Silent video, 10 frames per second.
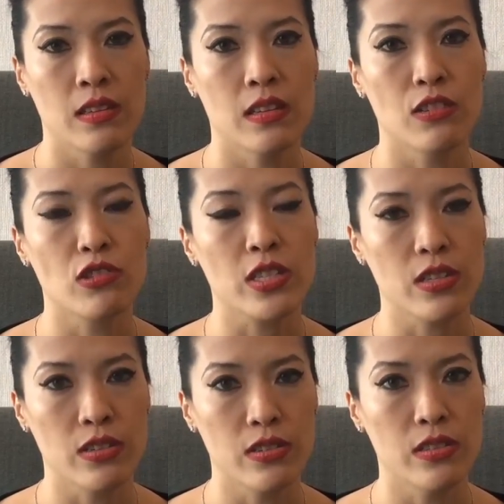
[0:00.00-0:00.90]
a
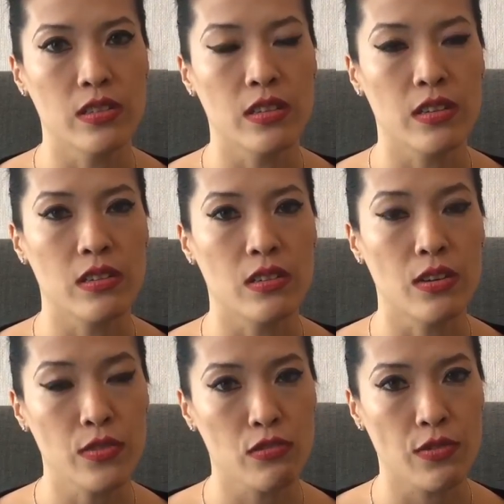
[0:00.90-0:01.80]
return
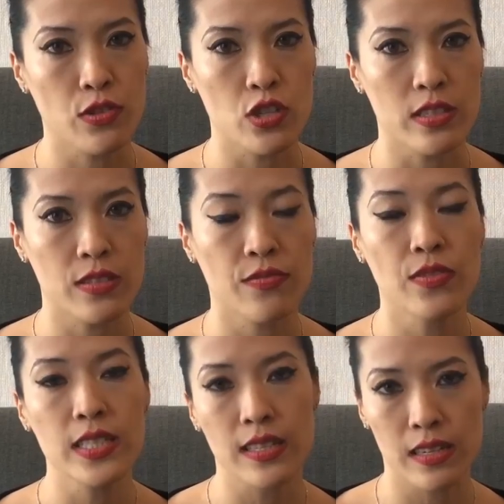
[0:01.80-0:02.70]
of the refugees
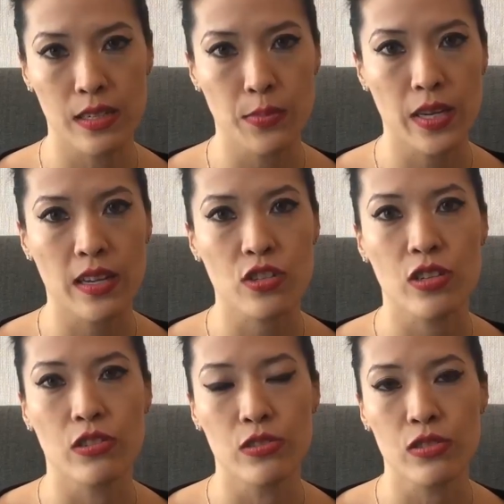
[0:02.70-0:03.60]
physically, but
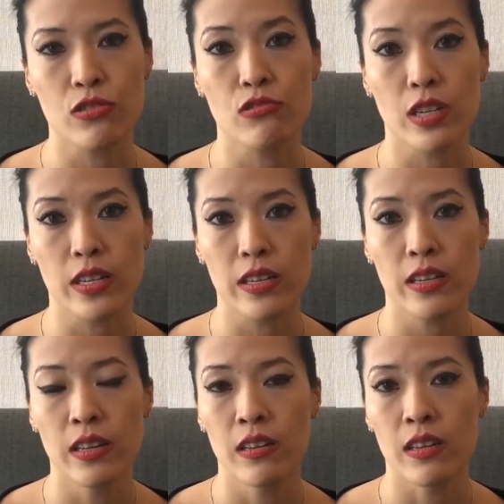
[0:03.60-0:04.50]
actually also to
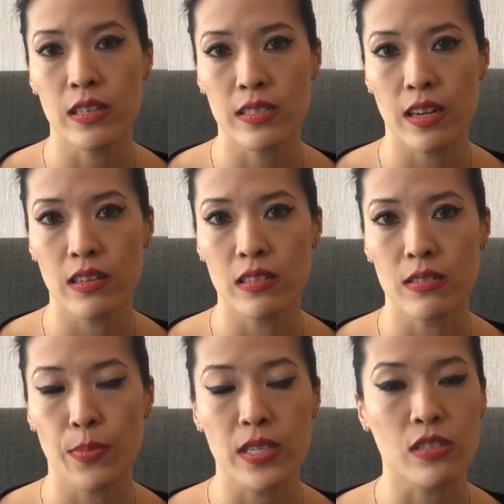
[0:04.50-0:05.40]
really
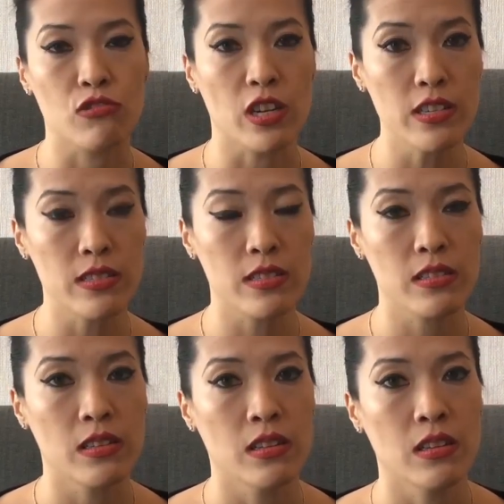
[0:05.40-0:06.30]
extend basic rights
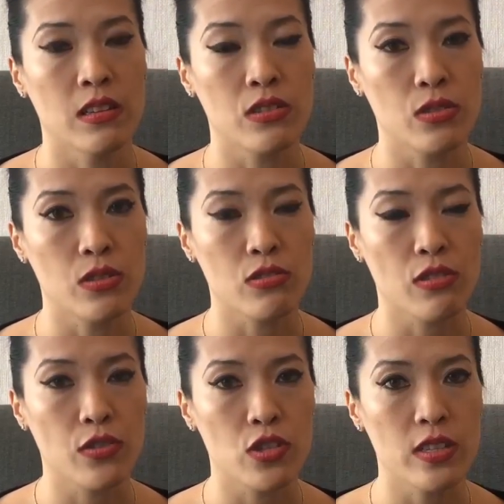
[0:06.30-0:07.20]
to these
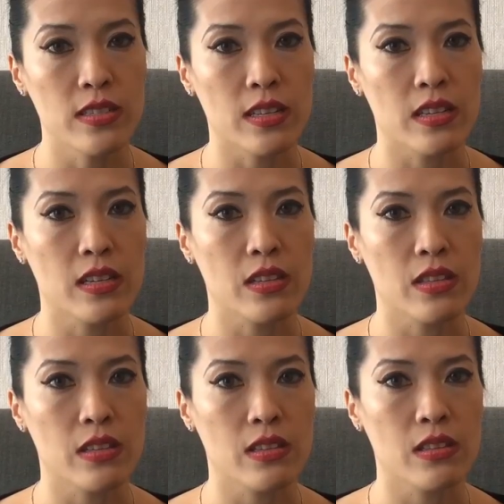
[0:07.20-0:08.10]
refugees. And I
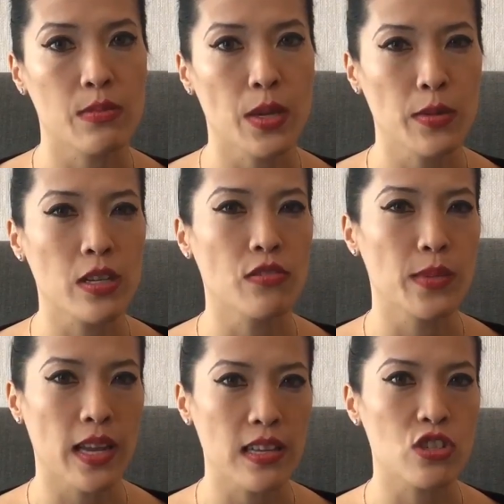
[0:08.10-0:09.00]
think the Myanmar
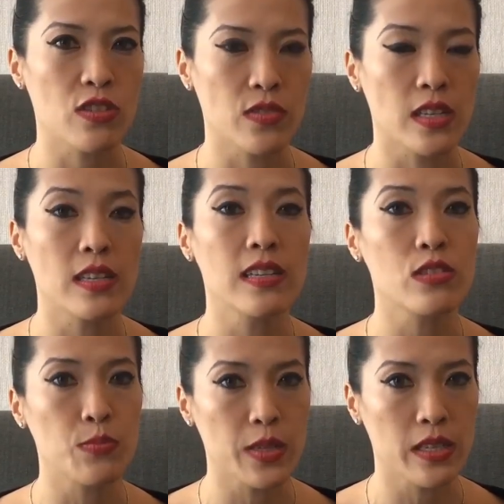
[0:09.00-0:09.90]
government has shifted a
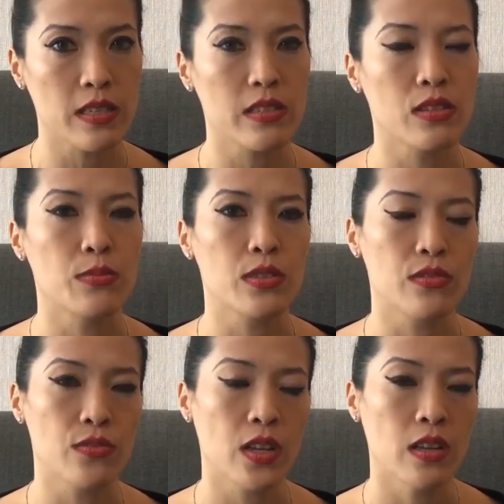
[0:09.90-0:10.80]
little bit in terms of